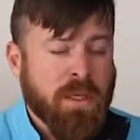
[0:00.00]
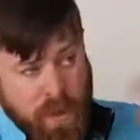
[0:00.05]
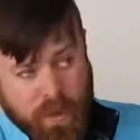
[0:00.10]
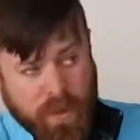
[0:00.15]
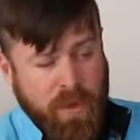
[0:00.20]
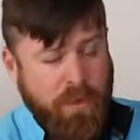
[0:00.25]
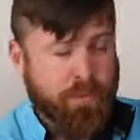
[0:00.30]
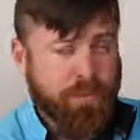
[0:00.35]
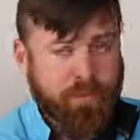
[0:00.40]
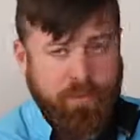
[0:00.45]
I'm
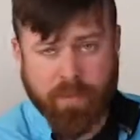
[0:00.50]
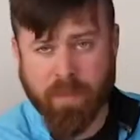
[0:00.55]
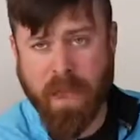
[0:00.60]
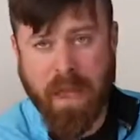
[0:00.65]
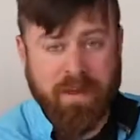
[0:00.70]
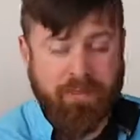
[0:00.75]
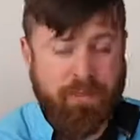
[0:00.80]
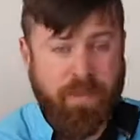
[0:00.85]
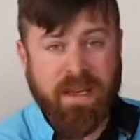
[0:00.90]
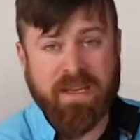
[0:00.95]
going to
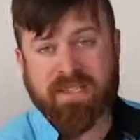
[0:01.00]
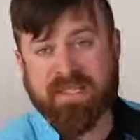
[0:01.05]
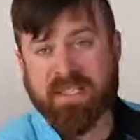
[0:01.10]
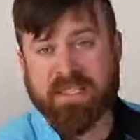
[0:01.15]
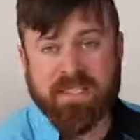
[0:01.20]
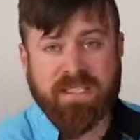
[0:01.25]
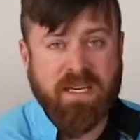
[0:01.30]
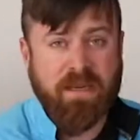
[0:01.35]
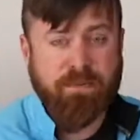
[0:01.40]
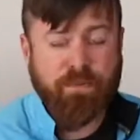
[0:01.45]
have my
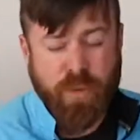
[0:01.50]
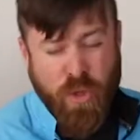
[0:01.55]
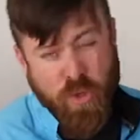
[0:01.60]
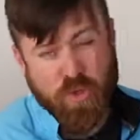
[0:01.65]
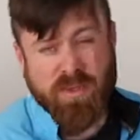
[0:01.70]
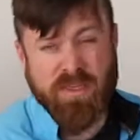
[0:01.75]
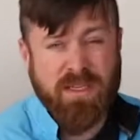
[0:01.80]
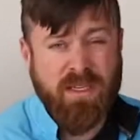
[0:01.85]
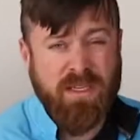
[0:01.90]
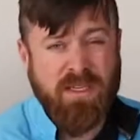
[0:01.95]
assistant
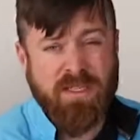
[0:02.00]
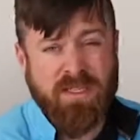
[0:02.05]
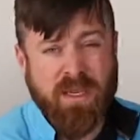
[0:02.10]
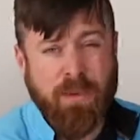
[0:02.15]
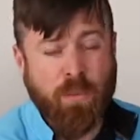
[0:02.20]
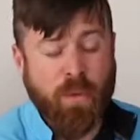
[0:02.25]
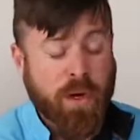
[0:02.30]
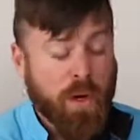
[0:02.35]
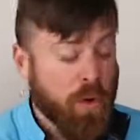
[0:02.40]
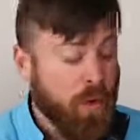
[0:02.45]
post it
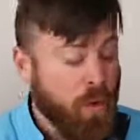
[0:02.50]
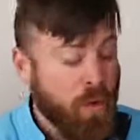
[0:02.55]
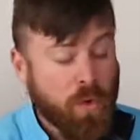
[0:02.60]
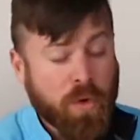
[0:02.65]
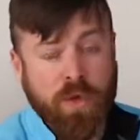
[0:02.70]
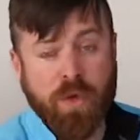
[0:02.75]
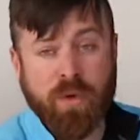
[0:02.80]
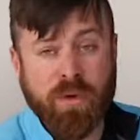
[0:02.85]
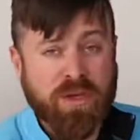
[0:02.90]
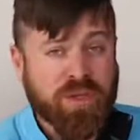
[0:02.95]
somewhere, or
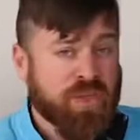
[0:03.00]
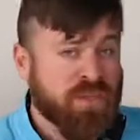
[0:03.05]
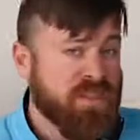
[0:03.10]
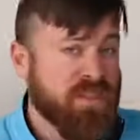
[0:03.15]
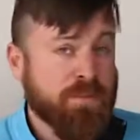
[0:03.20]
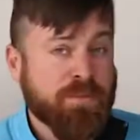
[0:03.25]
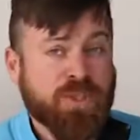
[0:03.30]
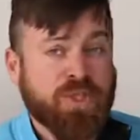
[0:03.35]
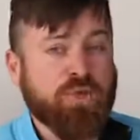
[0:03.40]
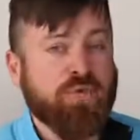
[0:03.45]
you can just
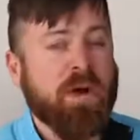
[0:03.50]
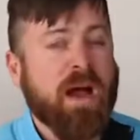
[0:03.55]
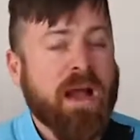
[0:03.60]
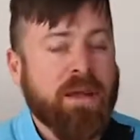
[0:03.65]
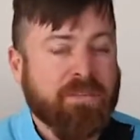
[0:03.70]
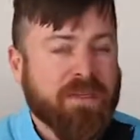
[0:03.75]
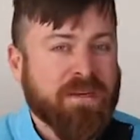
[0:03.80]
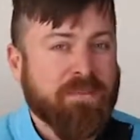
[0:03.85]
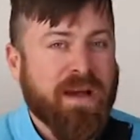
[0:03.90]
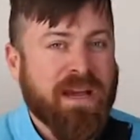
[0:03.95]

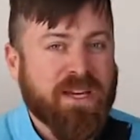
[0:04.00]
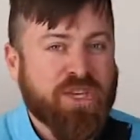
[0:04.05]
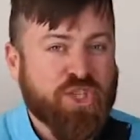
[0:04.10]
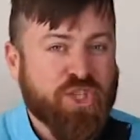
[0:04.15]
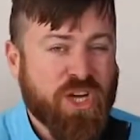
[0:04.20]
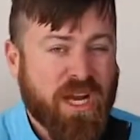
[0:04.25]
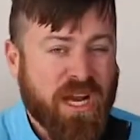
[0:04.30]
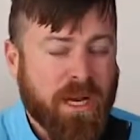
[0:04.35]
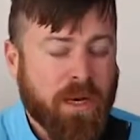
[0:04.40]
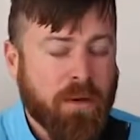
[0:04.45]
subscribe to my
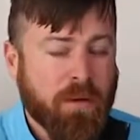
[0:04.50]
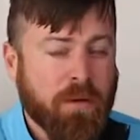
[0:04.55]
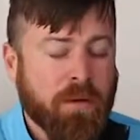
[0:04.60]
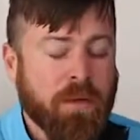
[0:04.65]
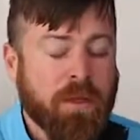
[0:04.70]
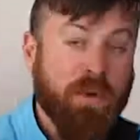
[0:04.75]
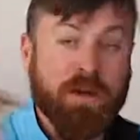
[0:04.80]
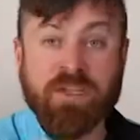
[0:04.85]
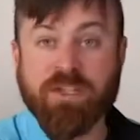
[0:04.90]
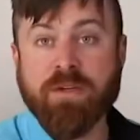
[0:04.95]
channel.
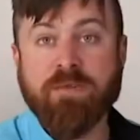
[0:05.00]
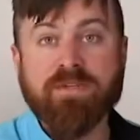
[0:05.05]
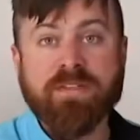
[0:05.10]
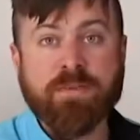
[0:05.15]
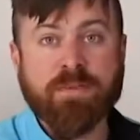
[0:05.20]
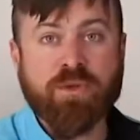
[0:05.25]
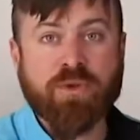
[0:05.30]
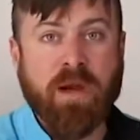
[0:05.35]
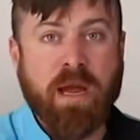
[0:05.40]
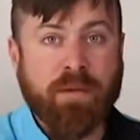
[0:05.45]
Once you've
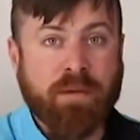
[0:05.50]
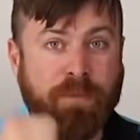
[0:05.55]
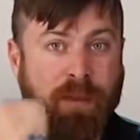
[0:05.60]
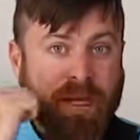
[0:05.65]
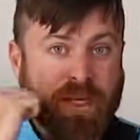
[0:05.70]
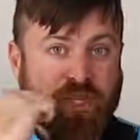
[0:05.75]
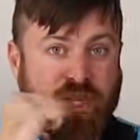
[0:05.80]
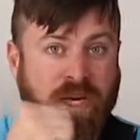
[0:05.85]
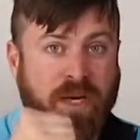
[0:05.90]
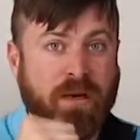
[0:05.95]
subscribed to my
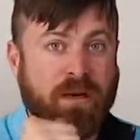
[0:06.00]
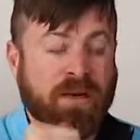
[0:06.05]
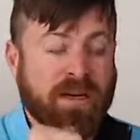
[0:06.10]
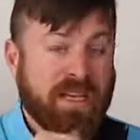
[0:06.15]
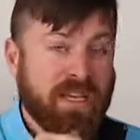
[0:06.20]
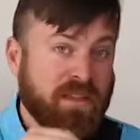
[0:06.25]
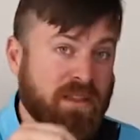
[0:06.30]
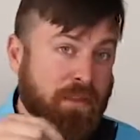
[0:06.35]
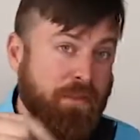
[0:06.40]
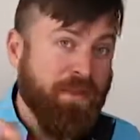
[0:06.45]
channel and
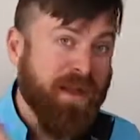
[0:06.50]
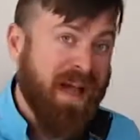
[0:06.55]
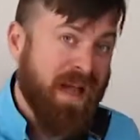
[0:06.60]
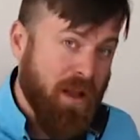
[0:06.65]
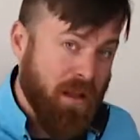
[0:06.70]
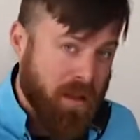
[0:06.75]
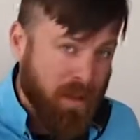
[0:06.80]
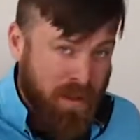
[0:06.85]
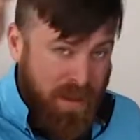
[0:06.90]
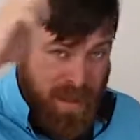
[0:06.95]
hit the
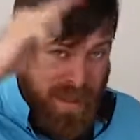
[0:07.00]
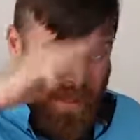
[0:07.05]
bell,